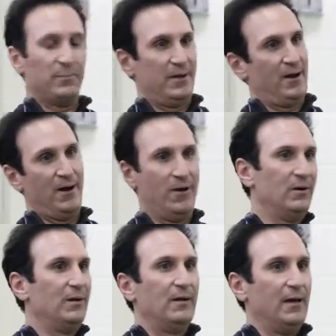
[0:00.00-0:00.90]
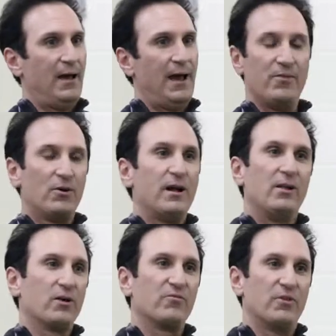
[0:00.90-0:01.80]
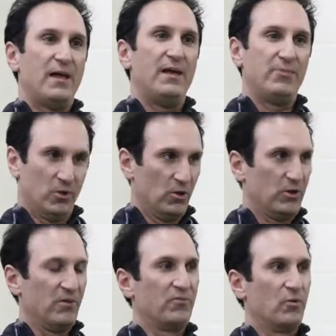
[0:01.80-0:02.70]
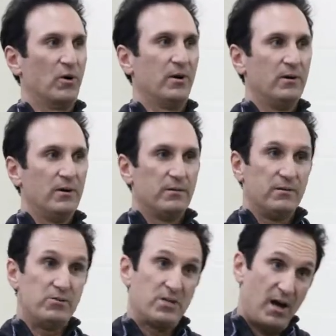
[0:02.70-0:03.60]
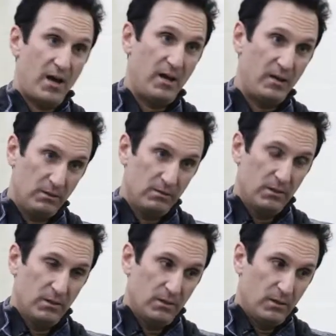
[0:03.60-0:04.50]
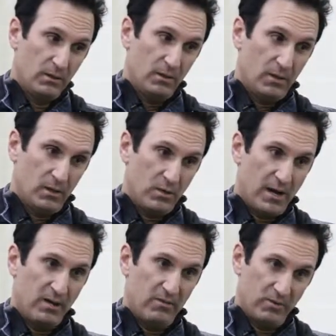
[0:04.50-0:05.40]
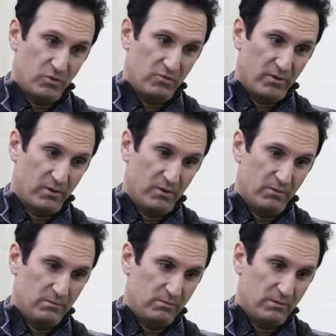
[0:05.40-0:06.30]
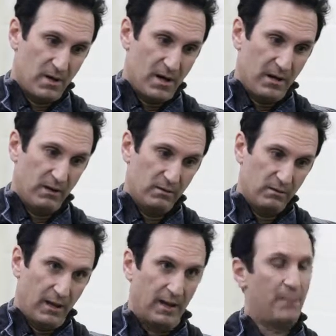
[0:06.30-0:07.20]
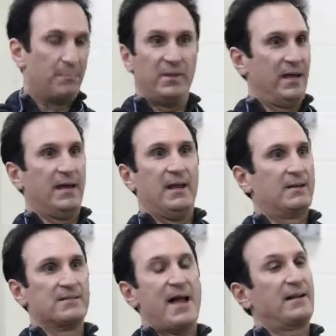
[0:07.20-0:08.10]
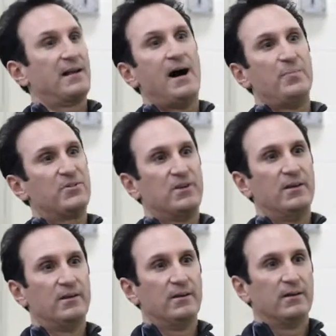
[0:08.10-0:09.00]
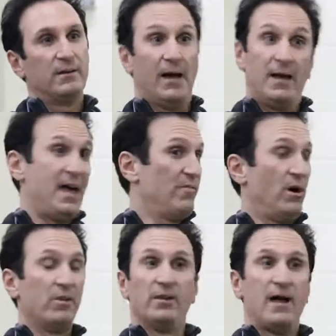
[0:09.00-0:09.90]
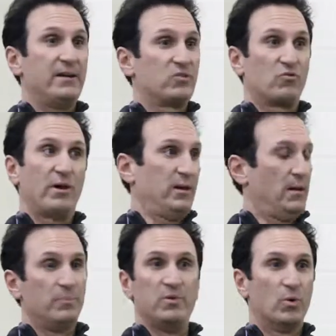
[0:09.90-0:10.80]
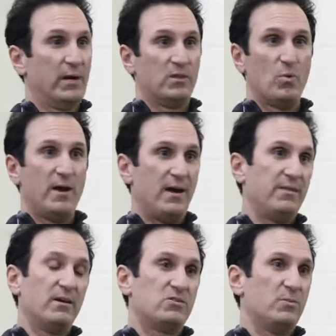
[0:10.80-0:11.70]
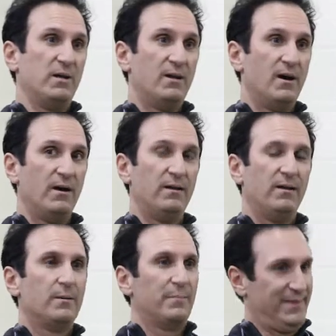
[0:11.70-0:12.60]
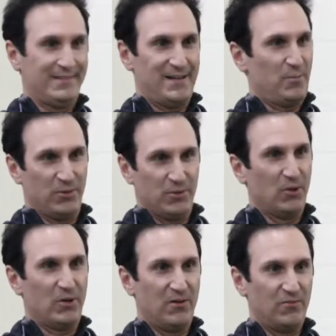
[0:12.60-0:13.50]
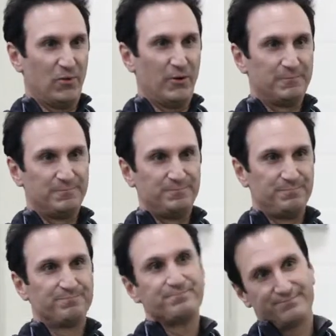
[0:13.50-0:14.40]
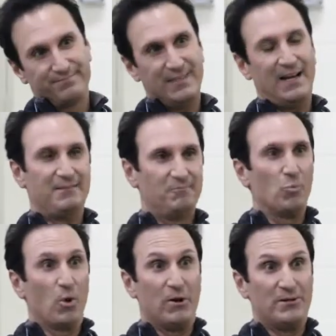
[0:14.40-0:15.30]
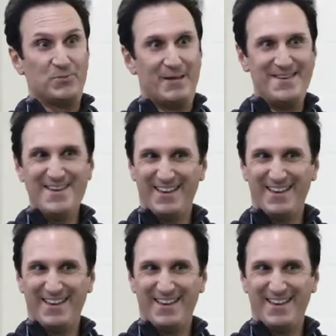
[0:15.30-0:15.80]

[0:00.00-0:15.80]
you know, and they're not looking for that. They're looking for the shy, you know, kind of introverted guy, and I'm playing it exact opposite. Now I have all the lines right and I'm doing it the way I think it should be done, but that's not what they're looking for. That worries me.